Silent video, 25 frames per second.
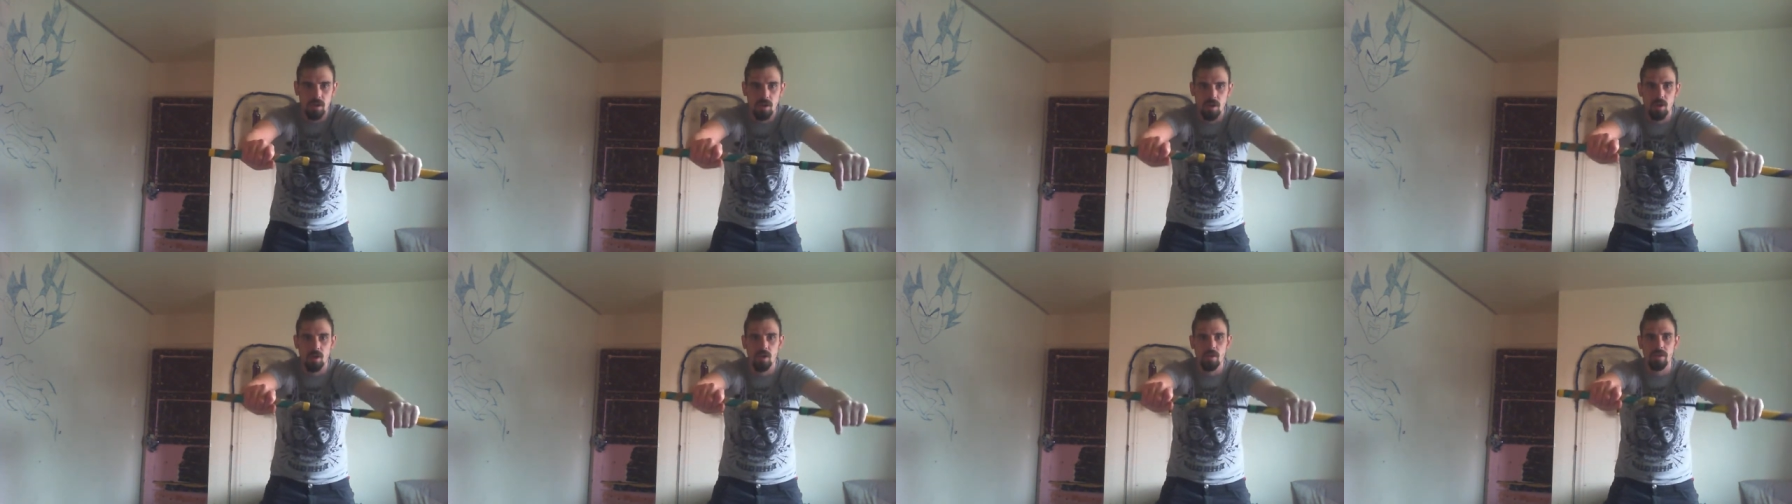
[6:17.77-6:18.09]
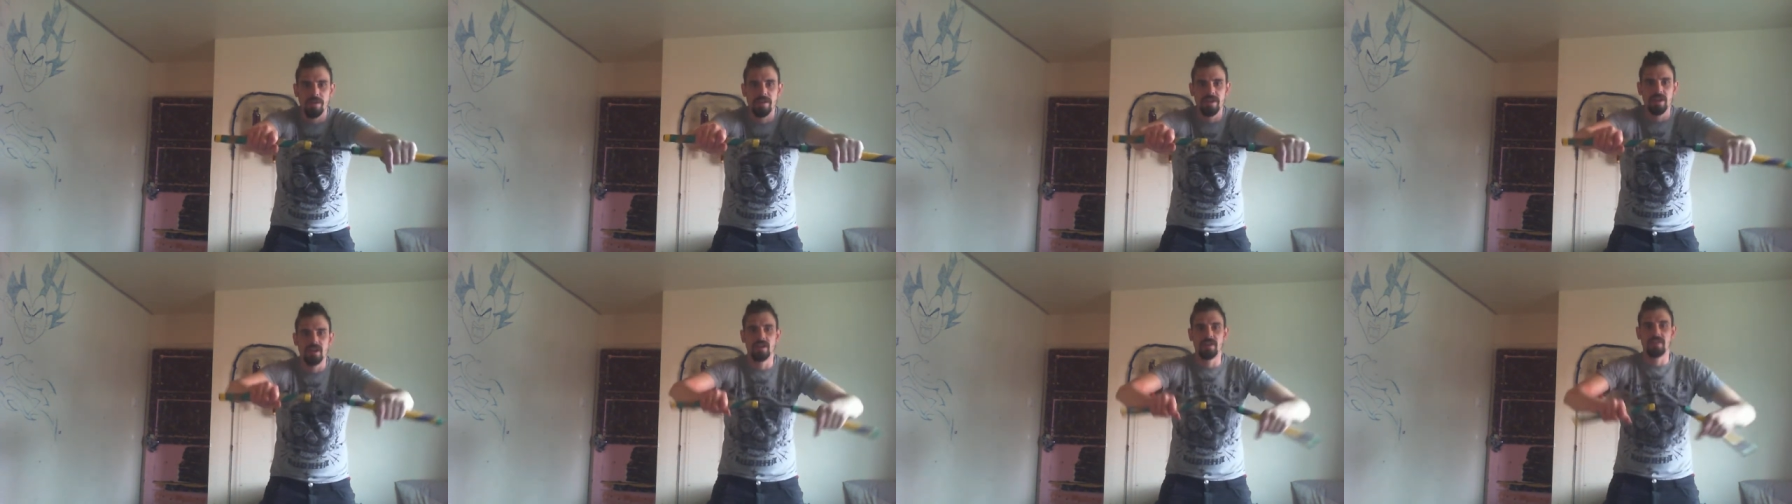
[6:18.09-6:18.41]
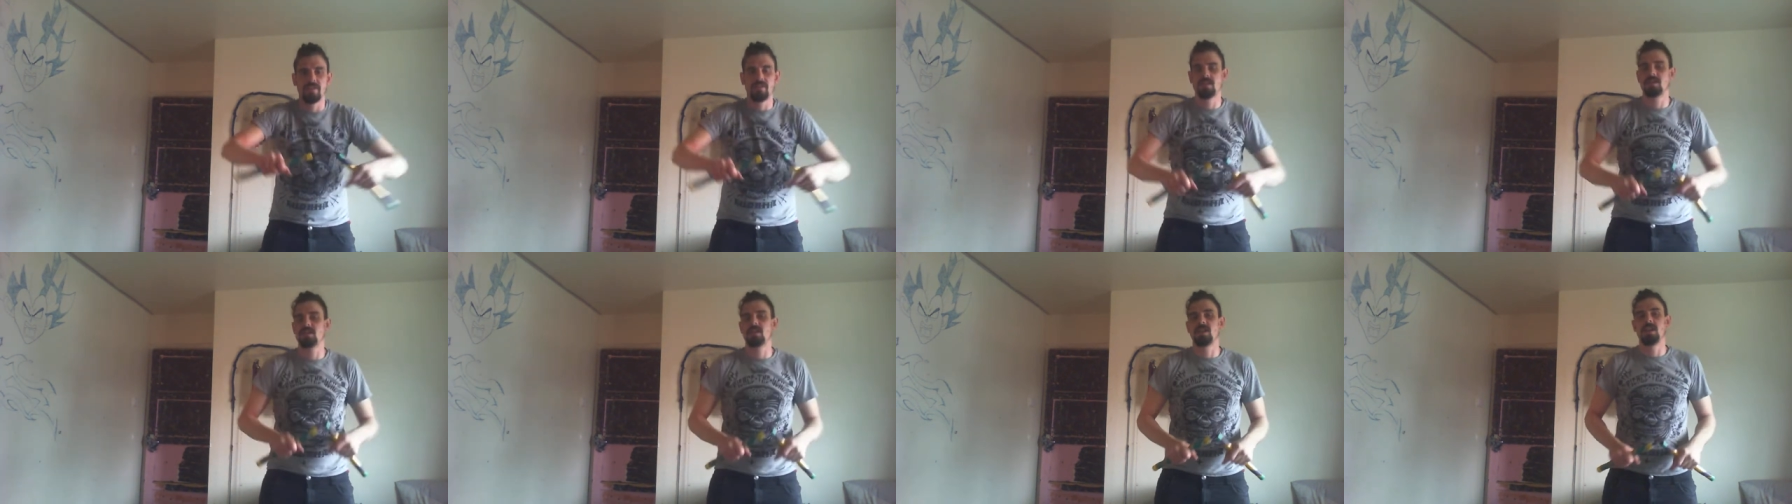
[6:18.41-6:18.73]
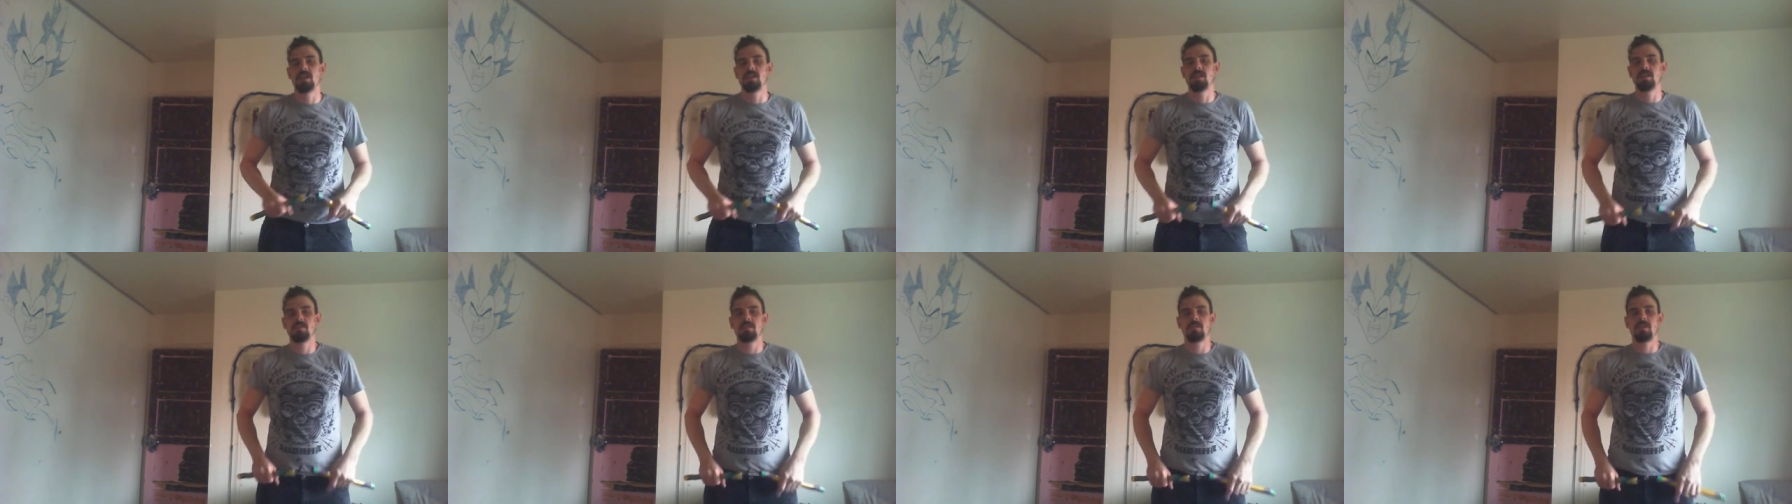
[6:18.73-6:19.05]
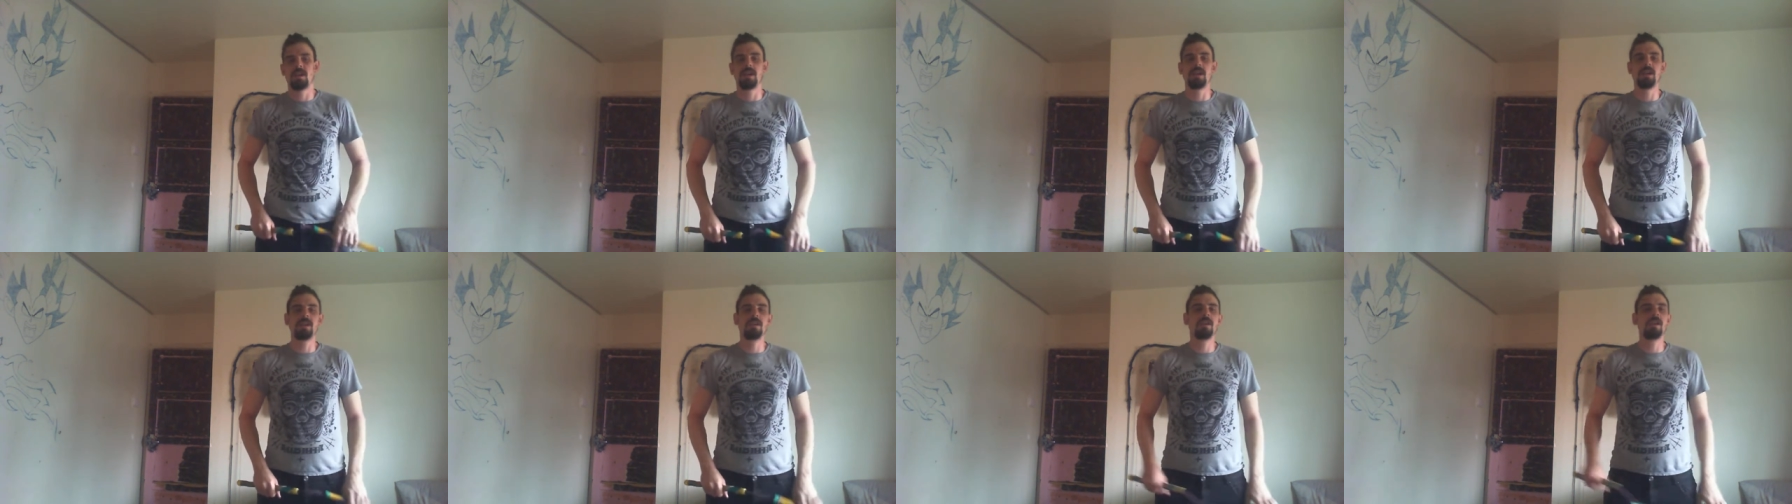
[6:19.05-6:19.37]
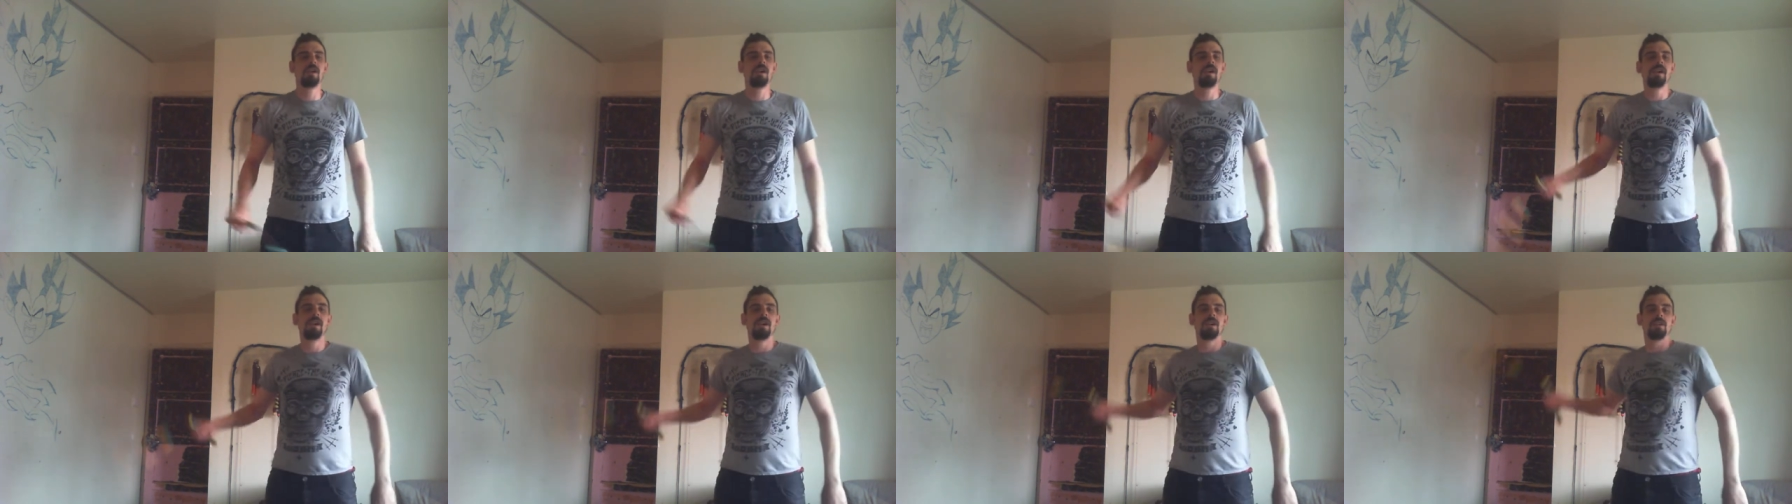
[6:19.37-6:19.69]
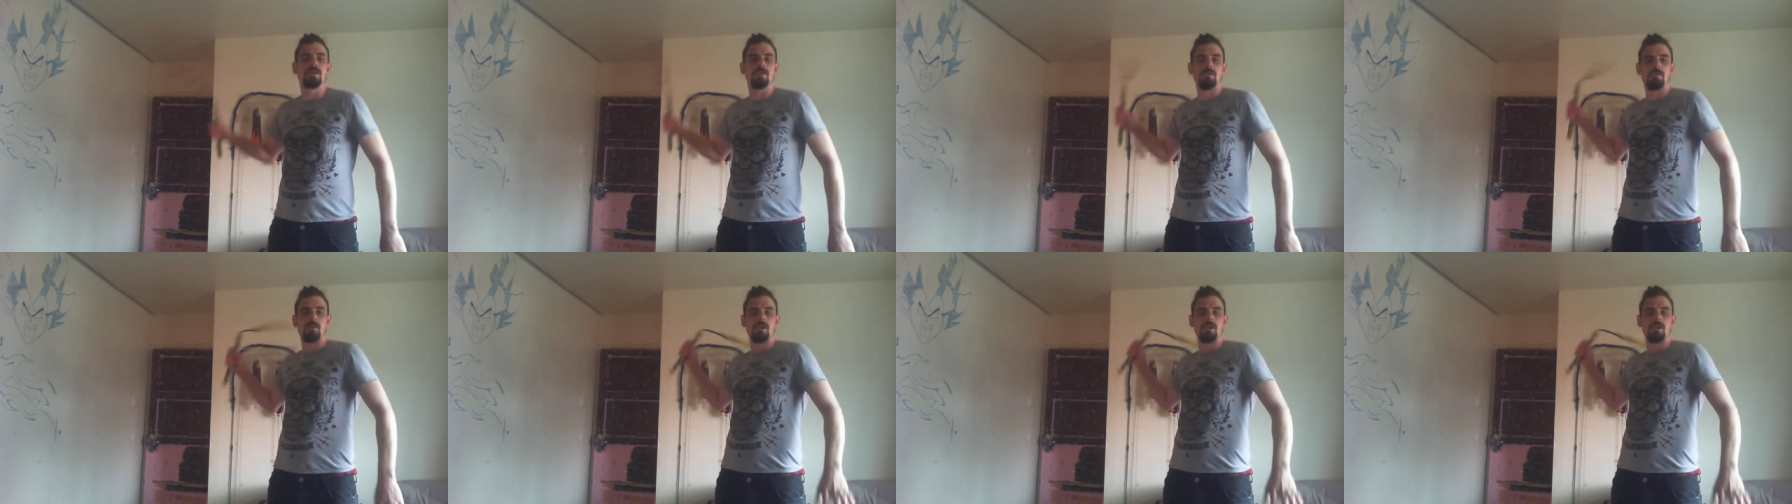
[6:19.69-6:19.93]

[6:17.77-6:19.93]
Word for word: on the other side okay so